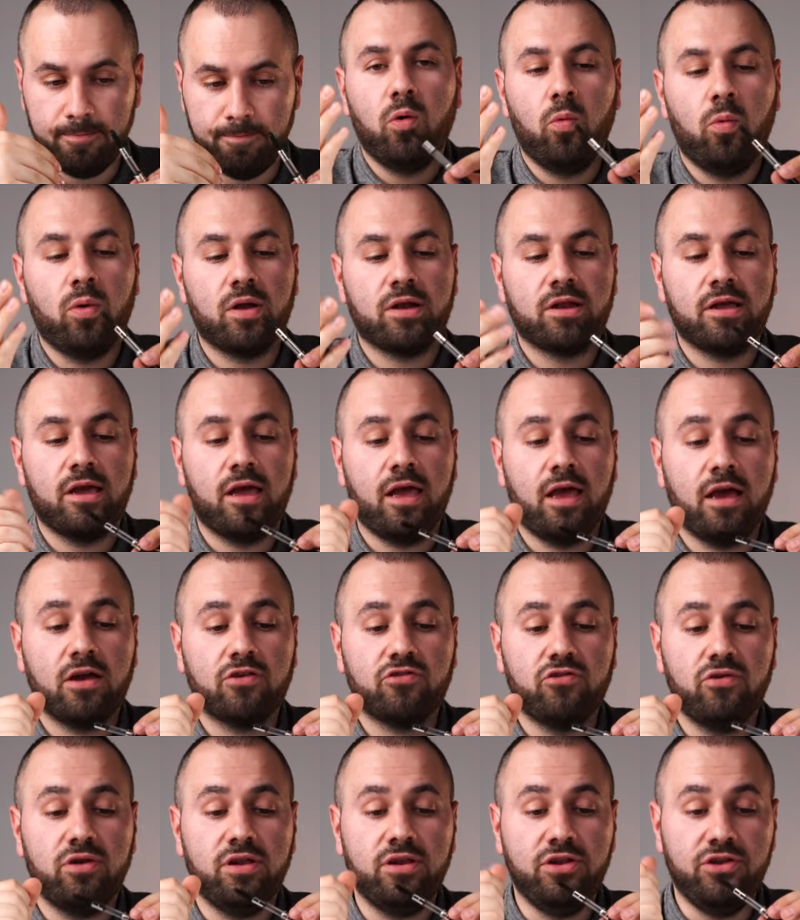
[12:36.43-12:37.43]
What I
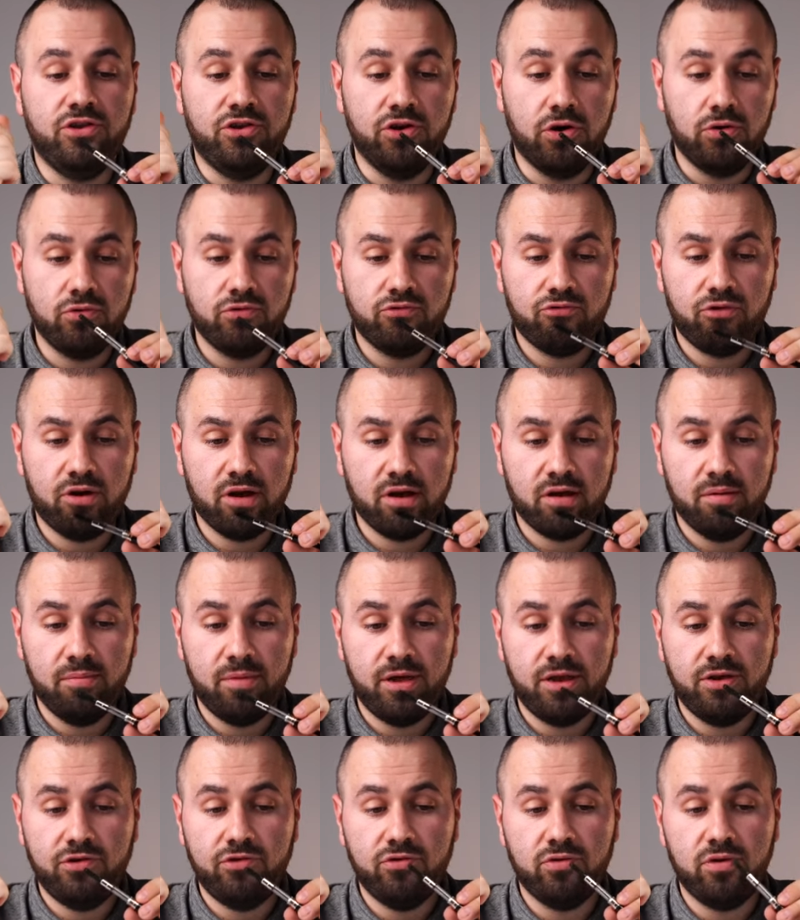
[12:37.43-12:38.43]
actually don't
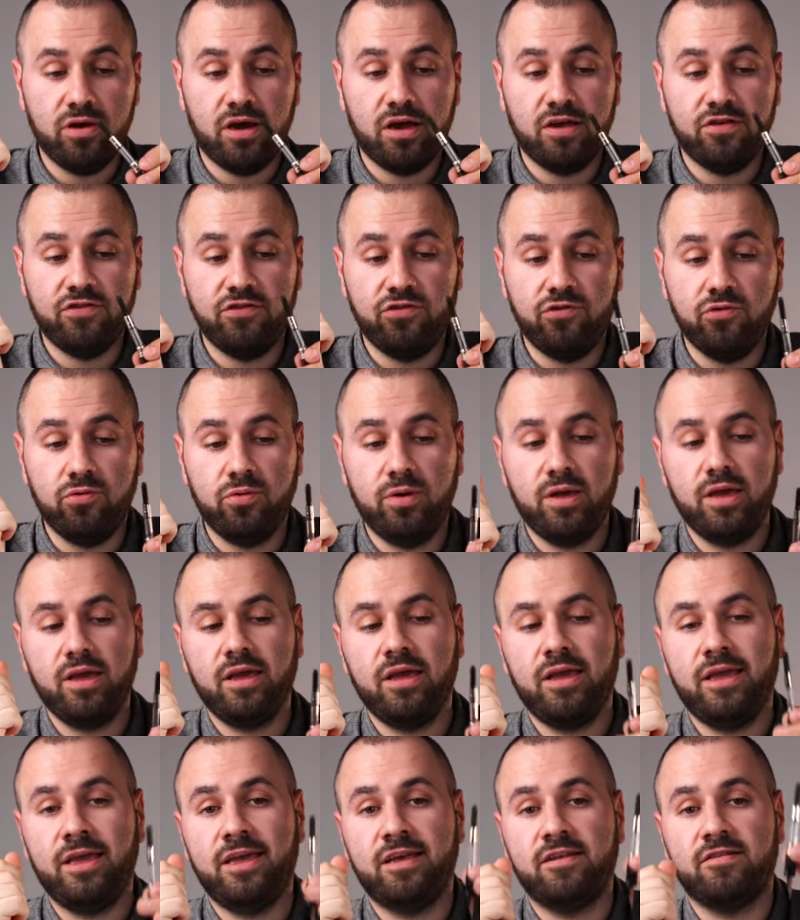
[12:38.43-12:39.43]
recommend you guys
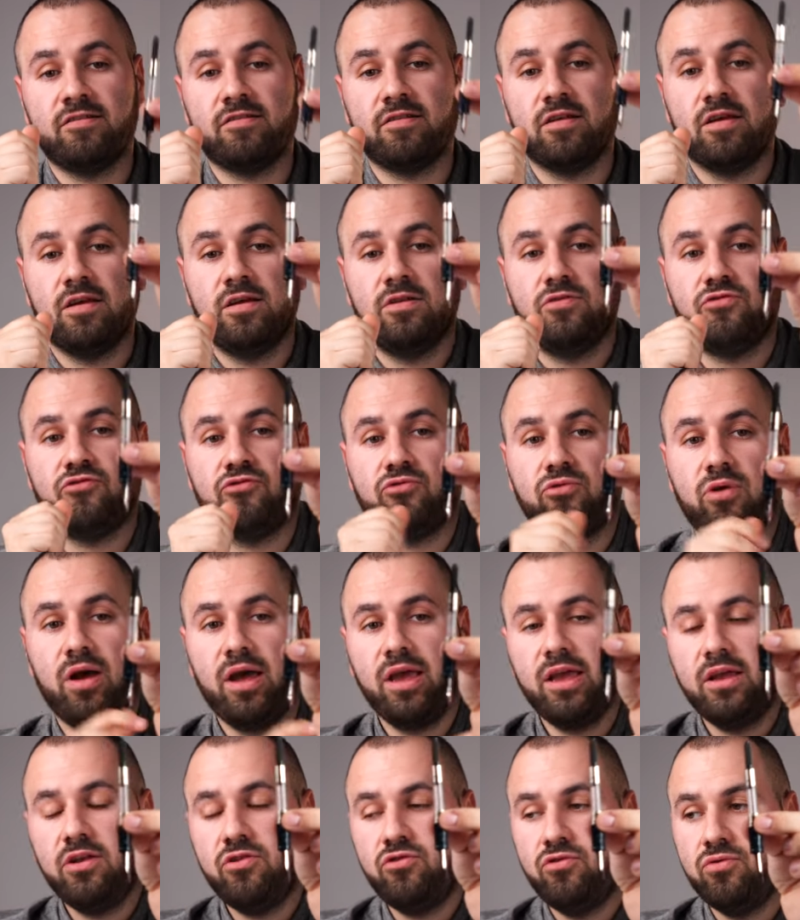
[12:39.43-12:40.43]
doing is
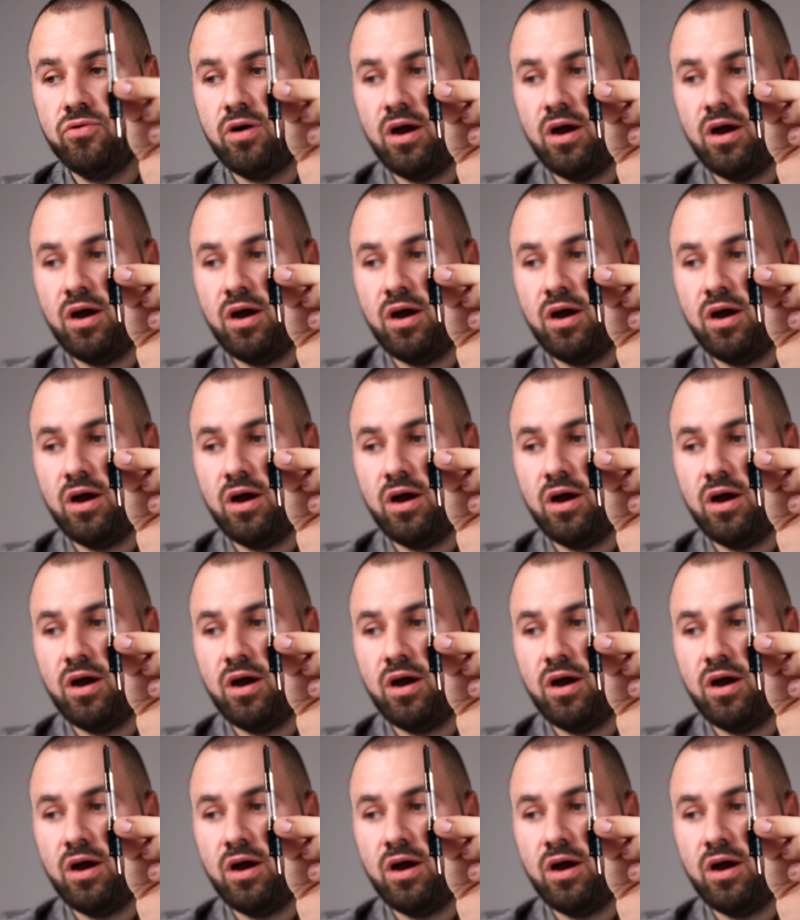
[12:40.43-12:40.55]
trying to